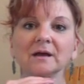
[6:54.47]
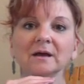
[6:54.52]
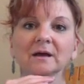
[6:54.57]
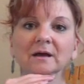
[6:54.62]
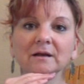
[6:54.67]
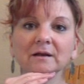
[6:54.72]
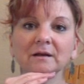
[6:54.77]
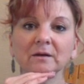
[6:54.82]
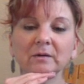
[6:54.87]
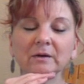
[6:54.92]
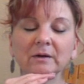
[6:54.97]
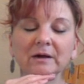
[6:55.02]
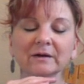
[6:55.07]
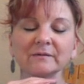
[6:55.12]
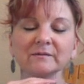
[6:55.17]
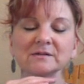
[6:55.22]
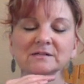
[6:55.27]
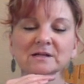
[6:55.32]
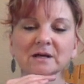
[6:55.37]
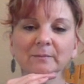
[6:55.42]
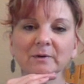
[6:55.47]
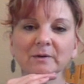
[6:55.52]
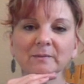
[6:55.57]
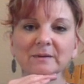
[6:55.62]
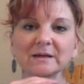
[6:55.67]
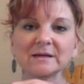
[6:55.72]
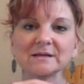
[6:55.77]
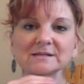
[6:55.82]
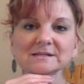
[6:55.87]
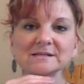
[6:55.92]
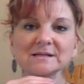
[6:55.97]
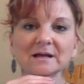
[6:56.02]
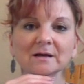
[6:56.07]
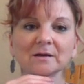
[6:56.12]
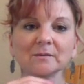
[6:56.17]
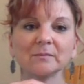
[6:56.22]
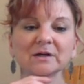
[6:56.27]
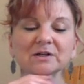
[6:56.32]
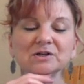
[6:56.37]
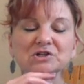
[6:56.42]
And every time I make a
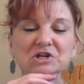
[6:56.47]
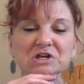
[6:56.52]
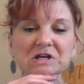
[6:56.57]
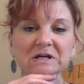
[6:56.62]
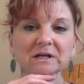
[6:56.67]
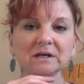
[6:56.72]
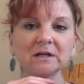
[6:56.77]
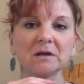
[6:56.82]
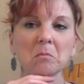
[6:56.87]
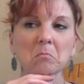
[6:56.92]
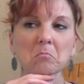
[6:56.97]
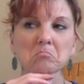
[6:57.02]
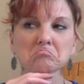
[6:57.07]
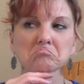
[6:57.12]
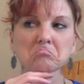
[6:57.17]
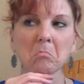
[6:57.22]
sound, my chin